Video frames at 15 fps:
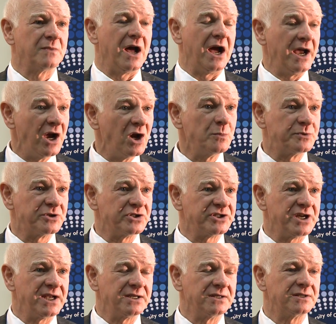I hope to
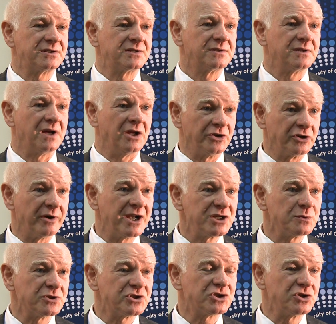send undergraduate